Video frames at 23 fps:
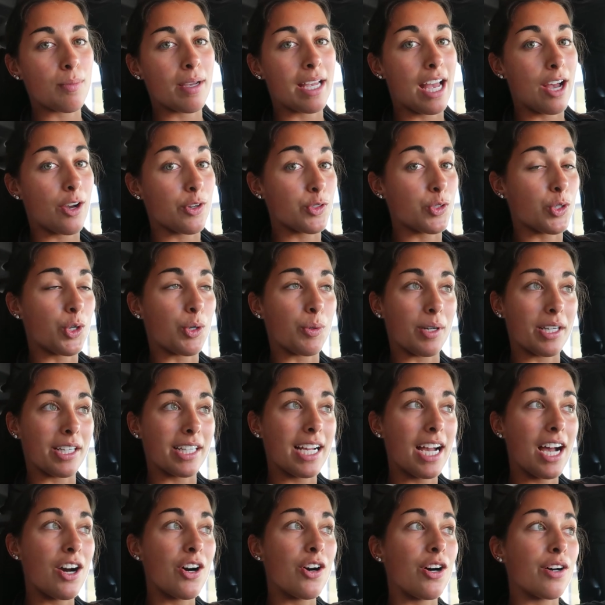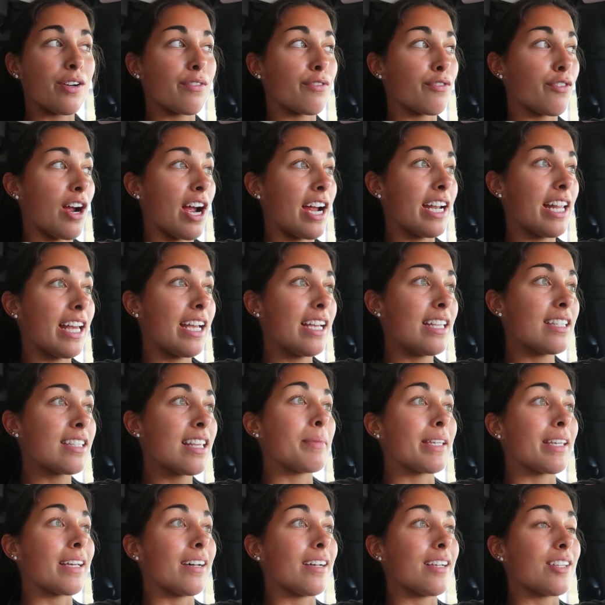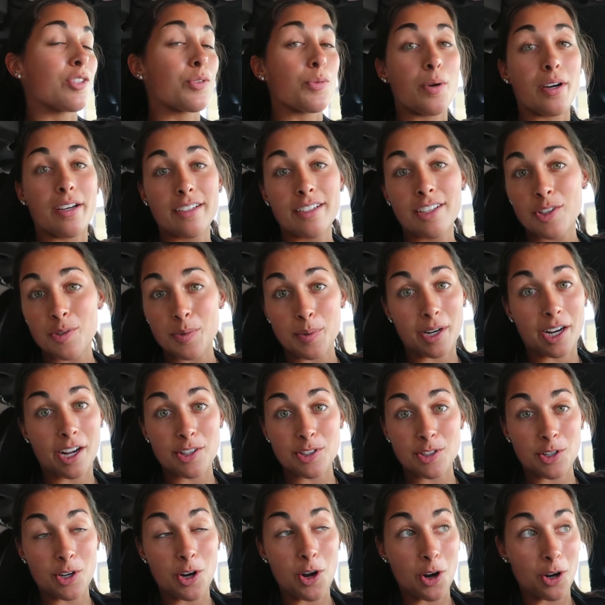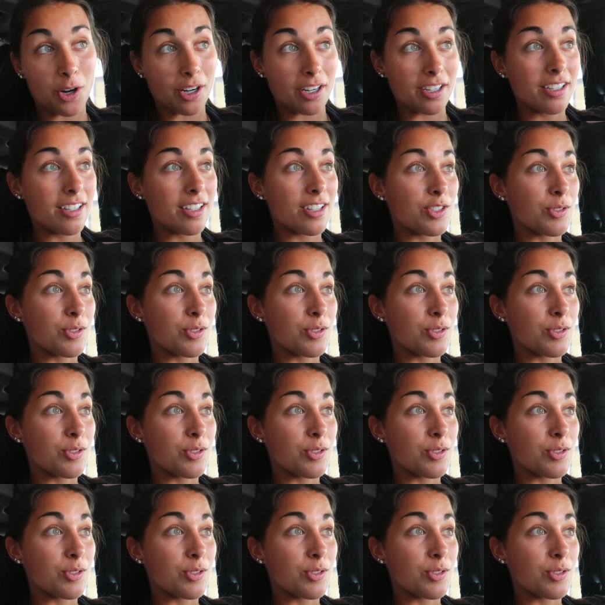my outdoor workout on Fridays because, one, his workouts are hard,